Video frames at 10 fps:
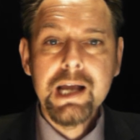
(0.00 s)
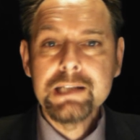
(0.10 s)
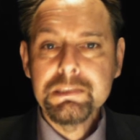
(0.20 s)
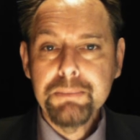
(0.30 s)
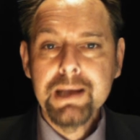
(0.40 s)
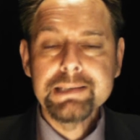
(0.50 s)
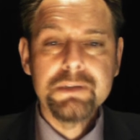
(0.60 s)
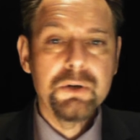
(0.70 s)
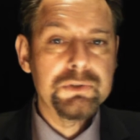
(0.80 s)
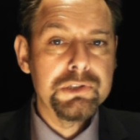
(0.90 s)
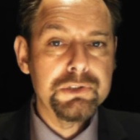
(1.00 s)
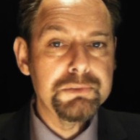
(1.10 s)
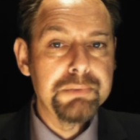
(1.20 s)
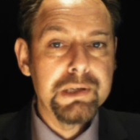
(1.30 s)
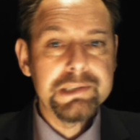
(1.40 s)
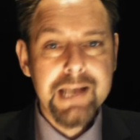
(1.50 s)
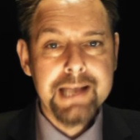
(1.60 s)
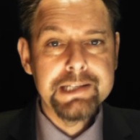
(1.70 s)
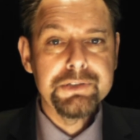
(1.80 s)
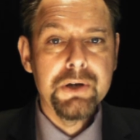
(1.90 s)
and debate on Google+
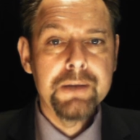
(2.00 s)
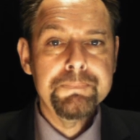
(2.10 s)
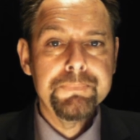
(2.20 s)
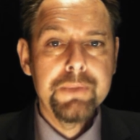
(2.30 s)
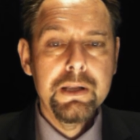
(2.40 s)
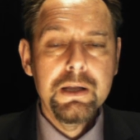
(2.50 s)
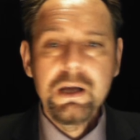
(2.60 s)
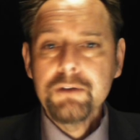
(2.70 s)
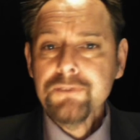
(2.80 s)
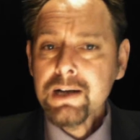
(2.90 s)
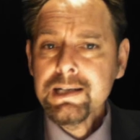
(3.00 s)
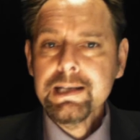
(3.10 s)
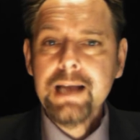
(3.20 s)
anytime. Finally,